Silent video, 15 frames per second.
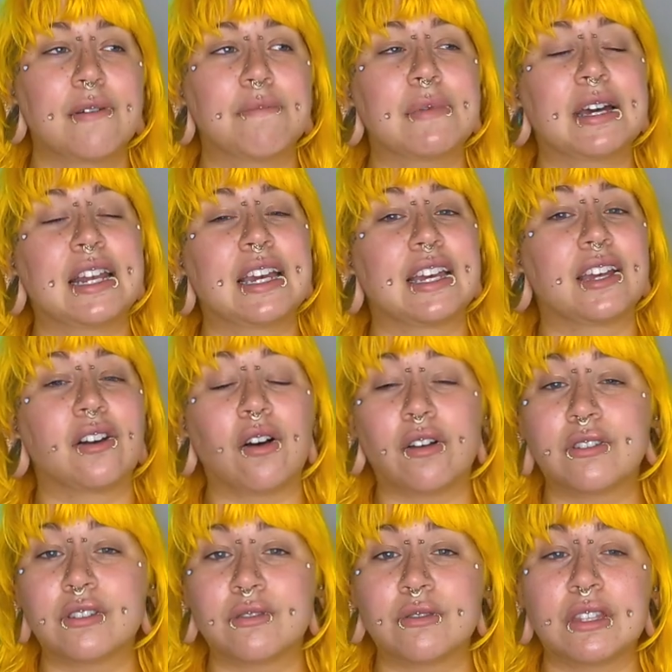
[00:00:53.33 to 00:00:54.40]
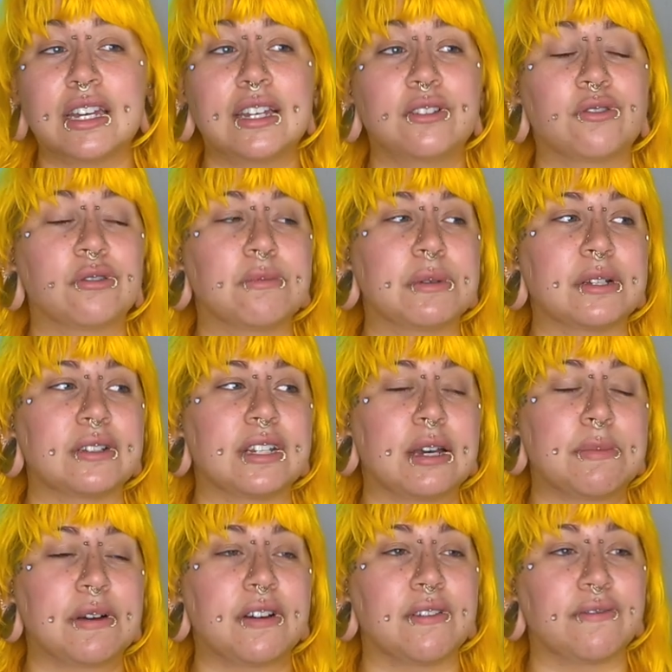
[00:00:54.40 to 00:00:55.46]
but it can also lead to a
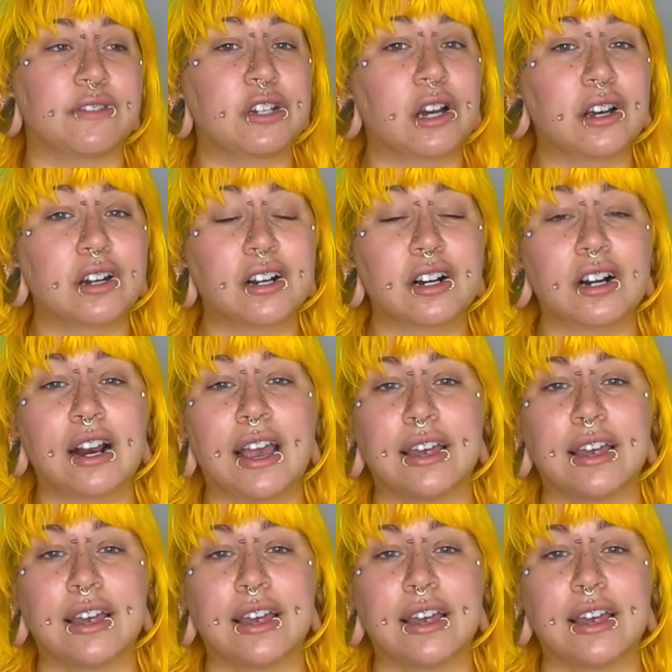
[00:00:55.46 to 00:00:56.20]
buildup of tartar